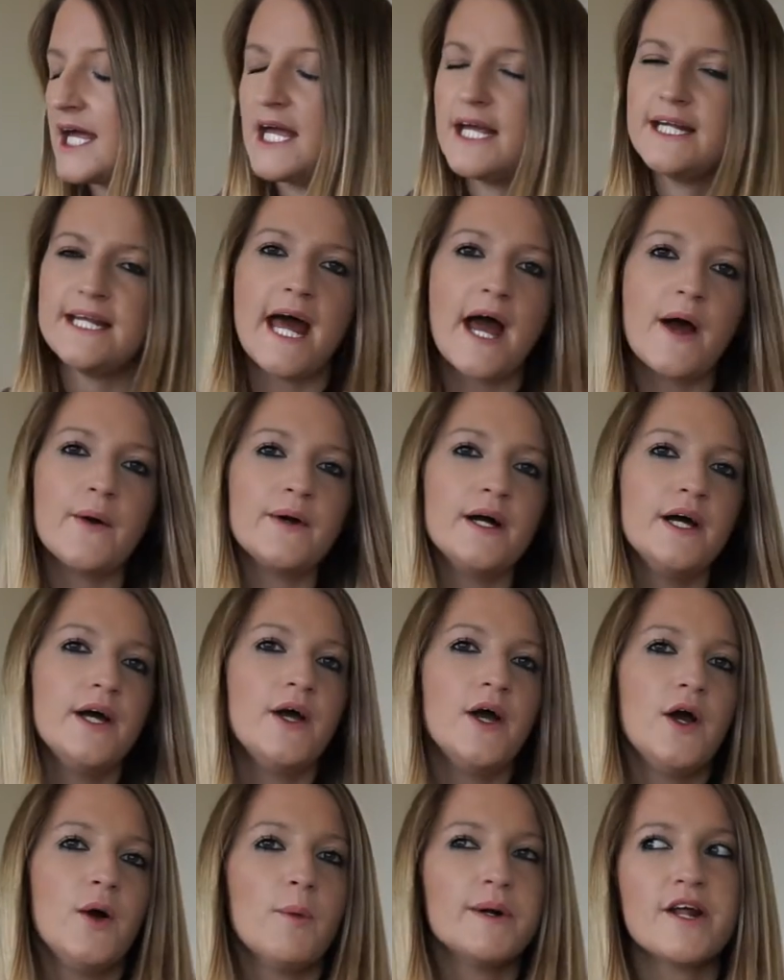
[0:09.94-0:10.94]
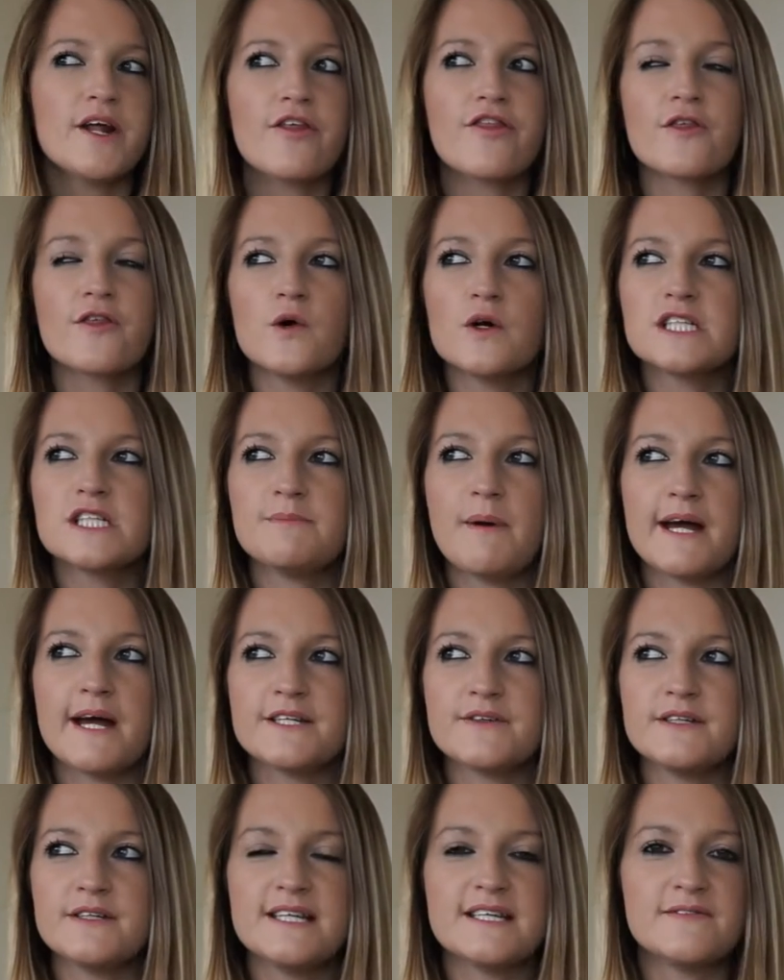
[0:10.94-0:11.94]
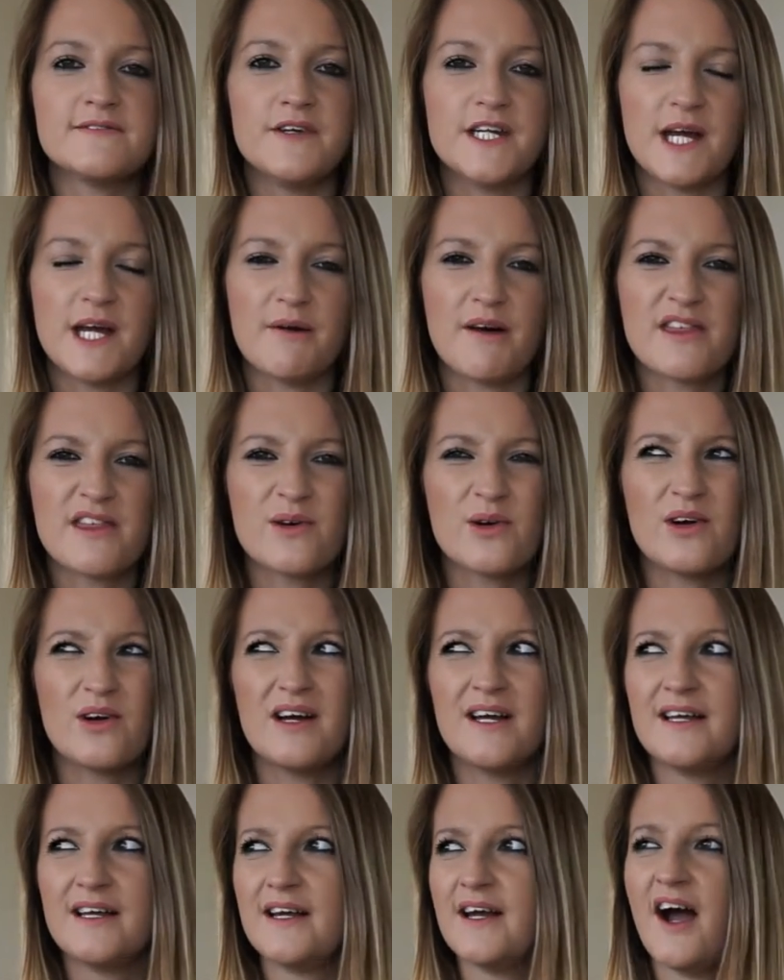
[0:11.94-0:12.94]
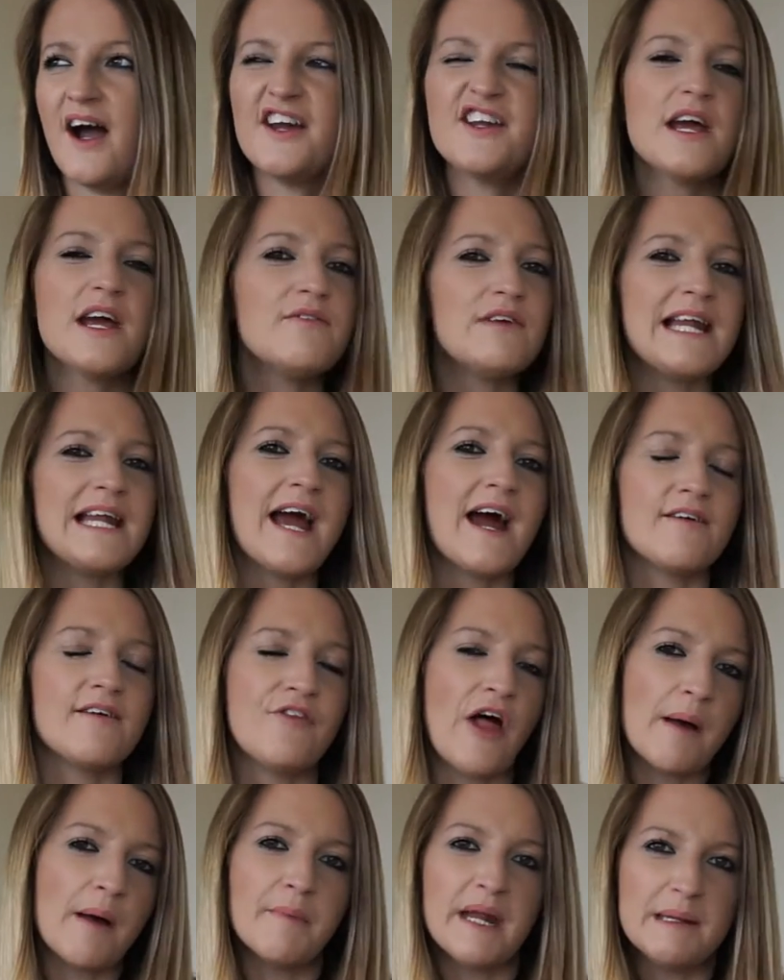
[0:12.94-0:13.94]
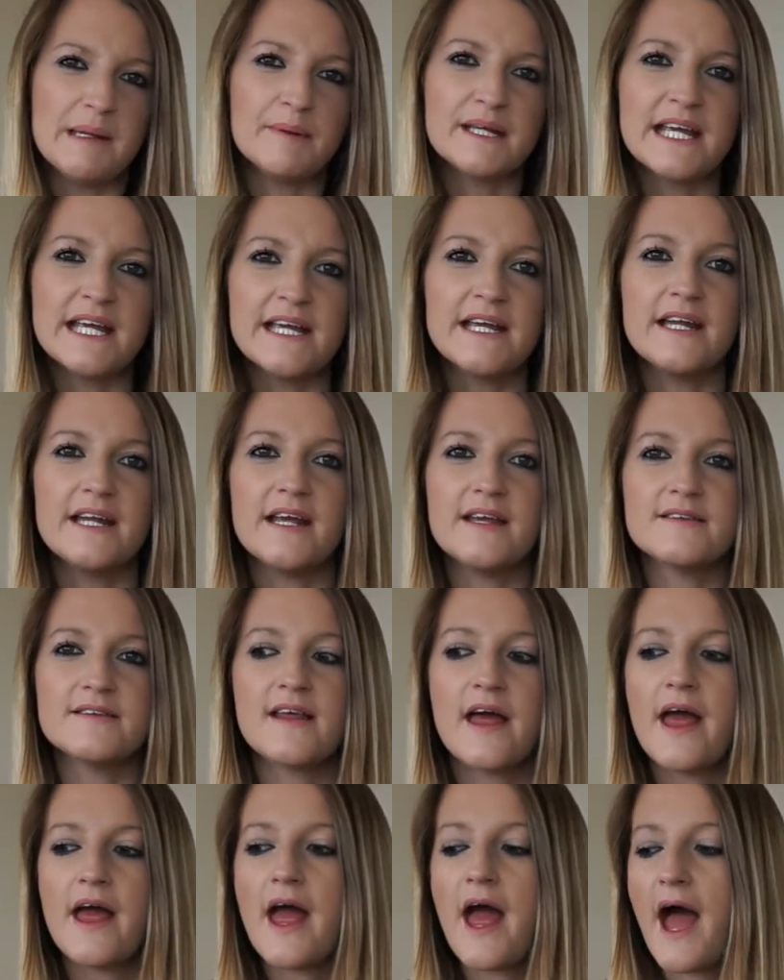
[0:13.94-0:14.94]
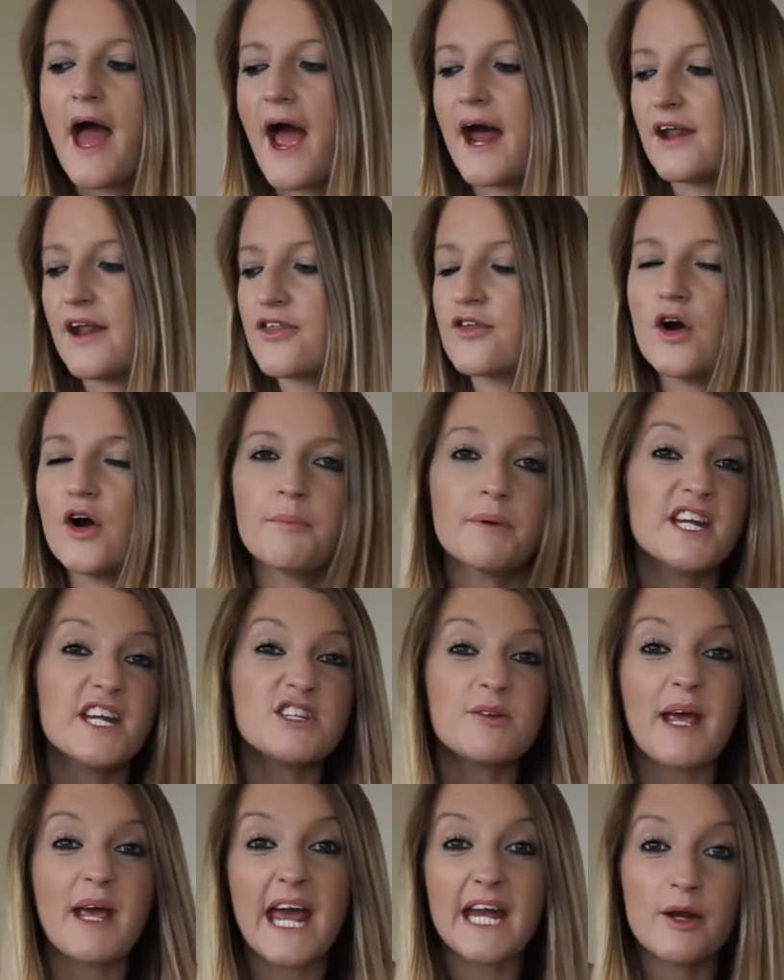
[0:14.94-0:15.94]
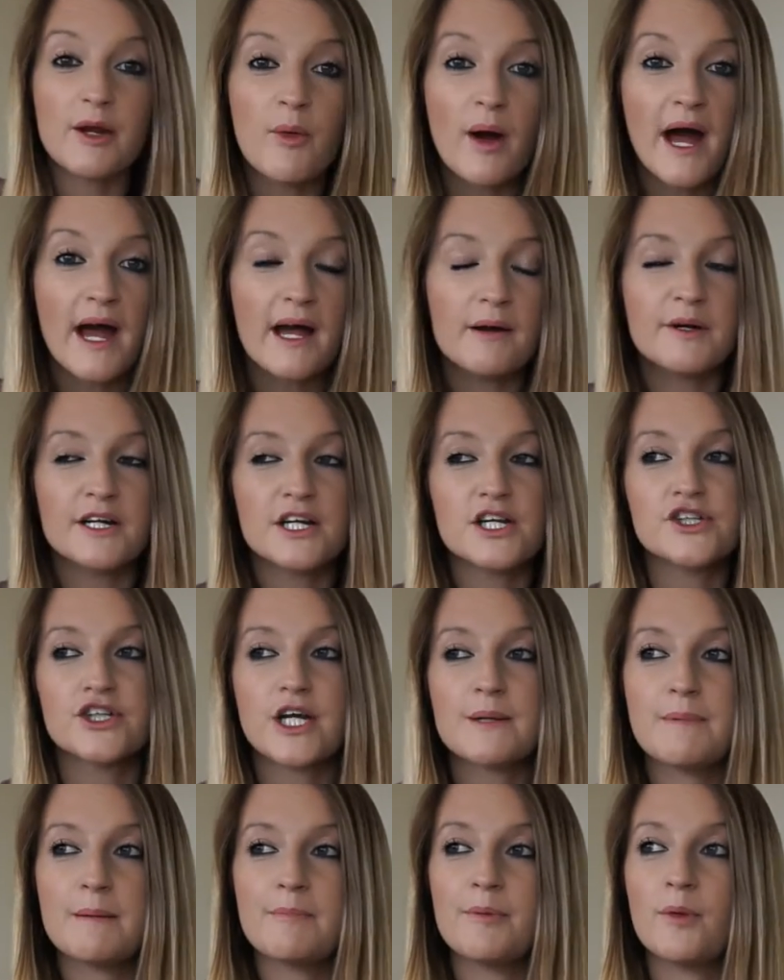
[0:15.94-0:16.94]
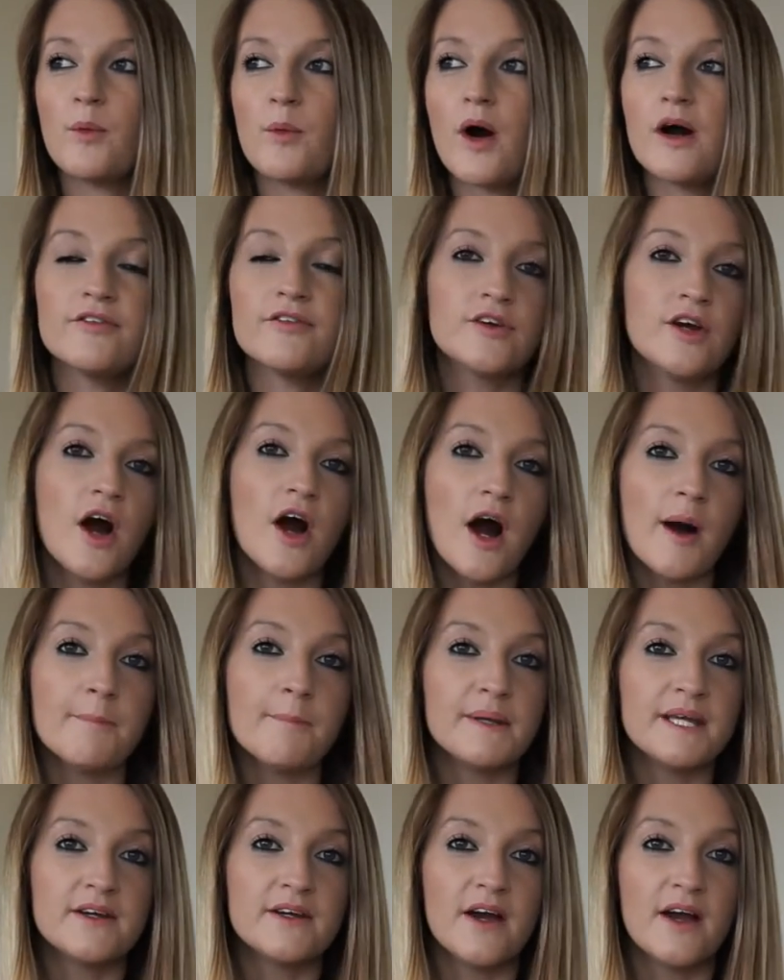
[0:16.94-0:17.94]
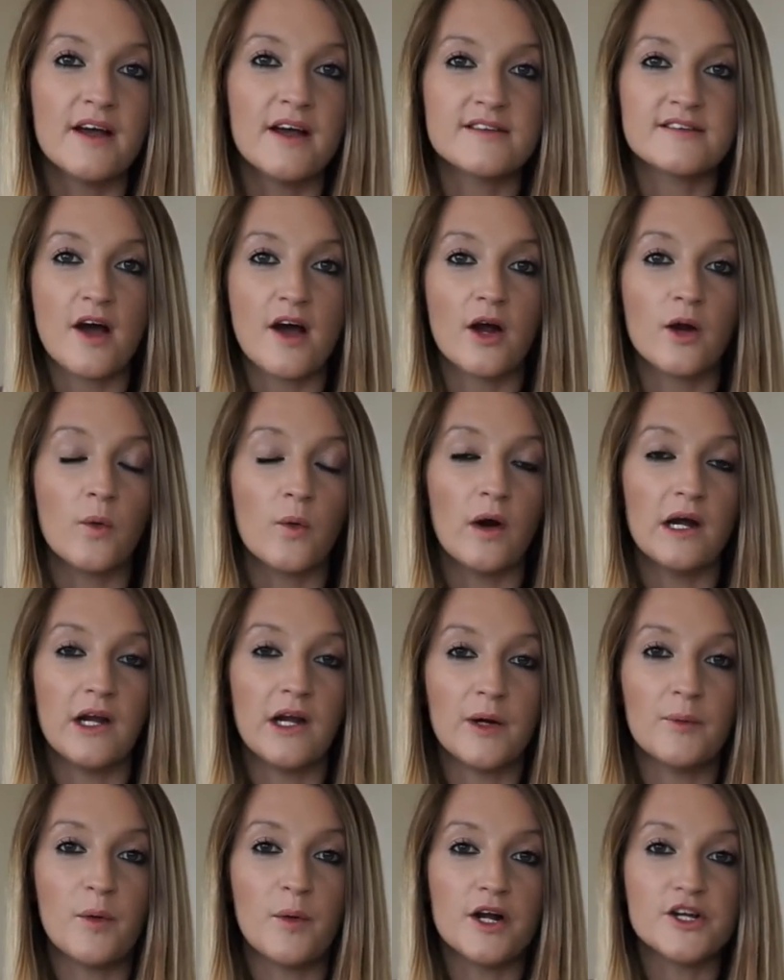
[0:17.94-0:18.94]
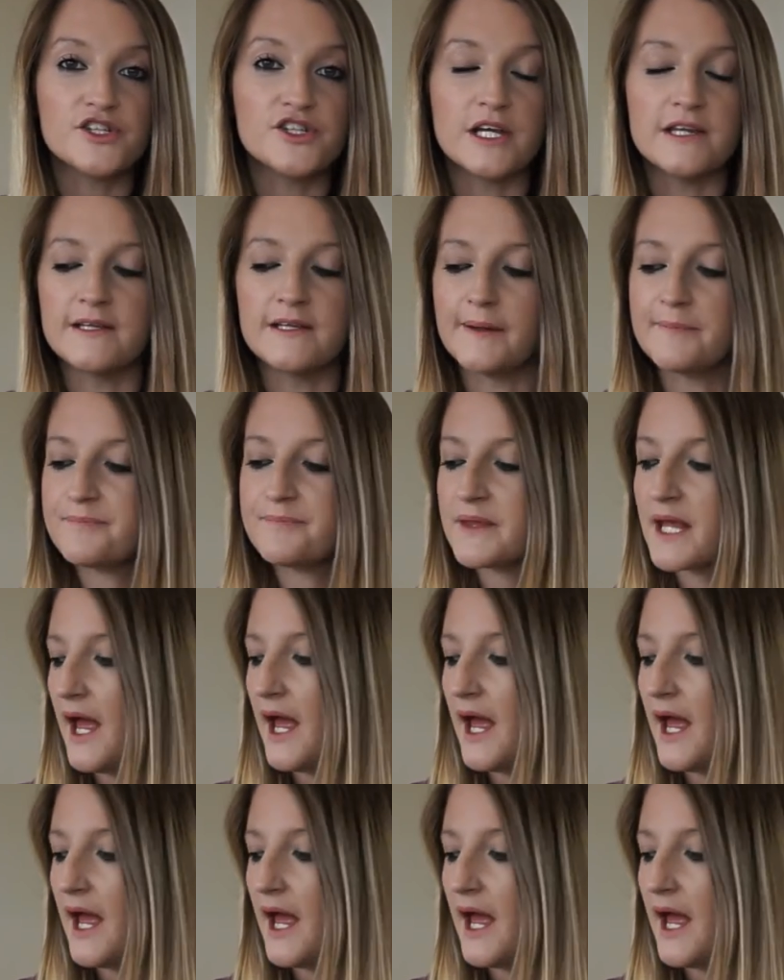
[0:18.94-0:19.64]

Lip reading: Now when I thought about doing this video I thought I don't really have that many bikinis and I thought I'm going to do it anyway. I'm going to show people what I've got because I quite like watching them.